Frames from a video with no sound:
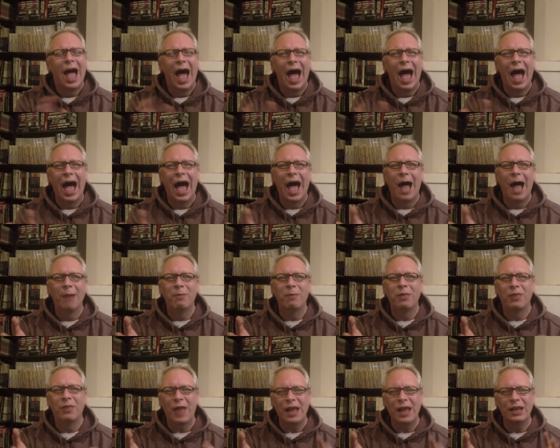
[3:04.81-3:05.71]
Uh,
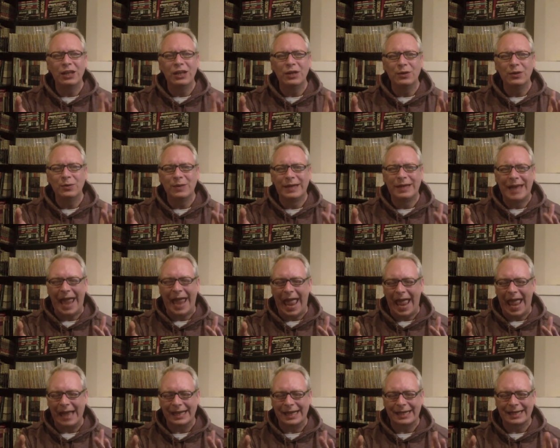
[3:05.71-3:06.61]
then you
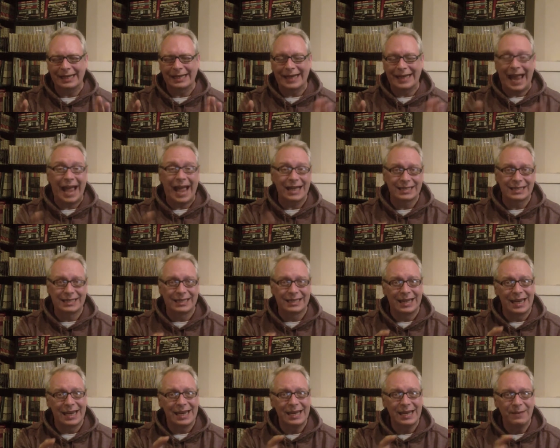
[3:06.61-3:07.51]
get
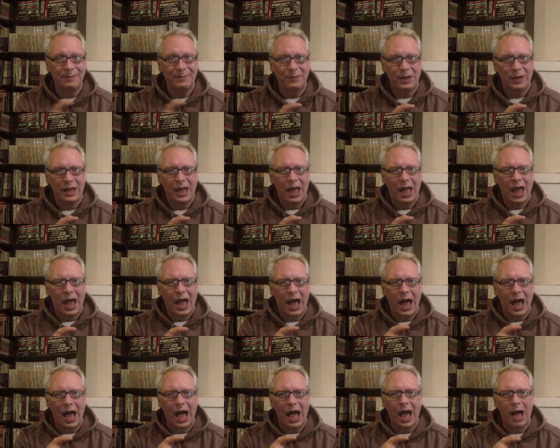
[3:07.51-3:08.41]
Cassidy,
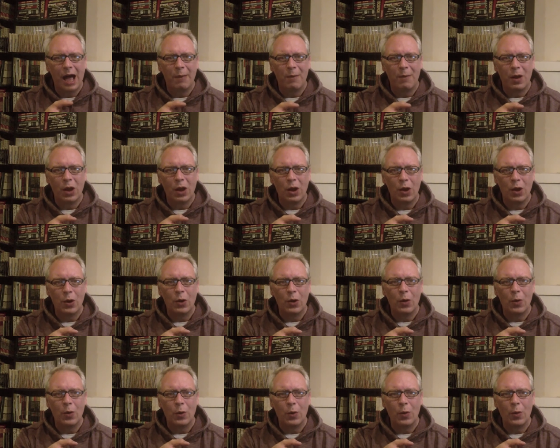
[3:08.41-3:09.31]
um,
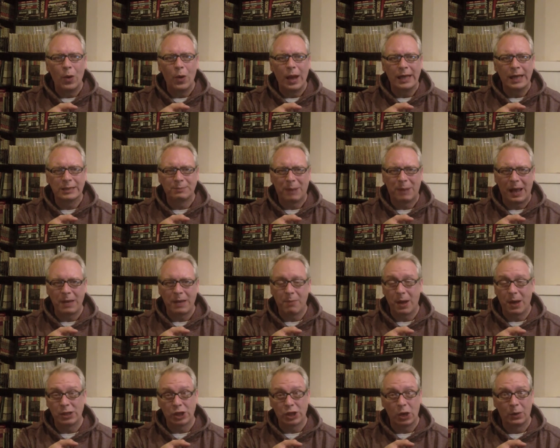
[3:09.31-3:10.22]
who is played
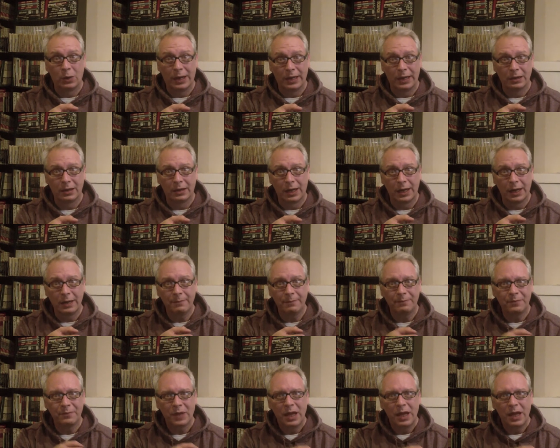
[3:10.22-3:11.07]
by Joe Gilgun.